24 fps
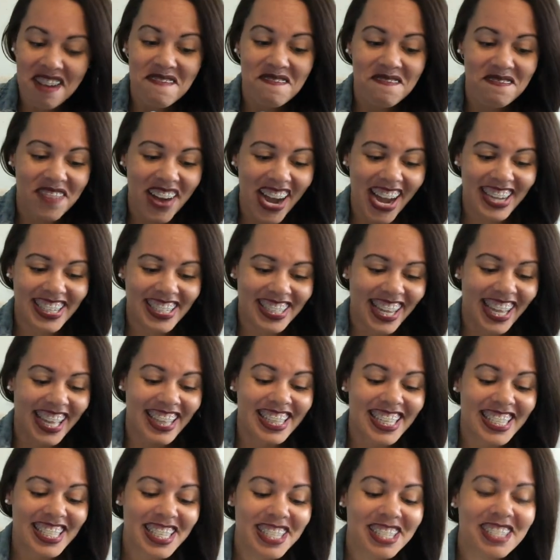But
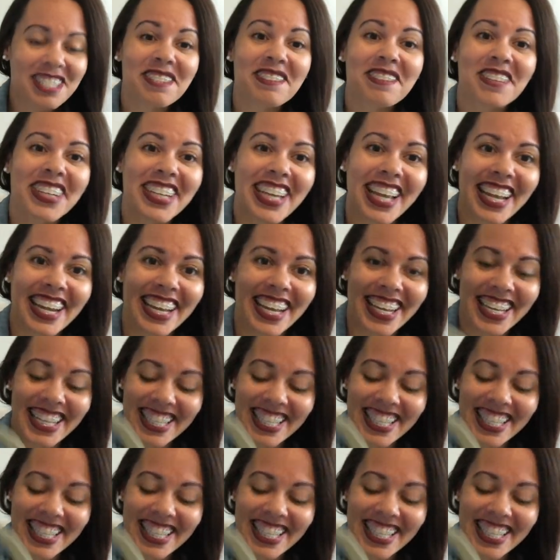this is an organic.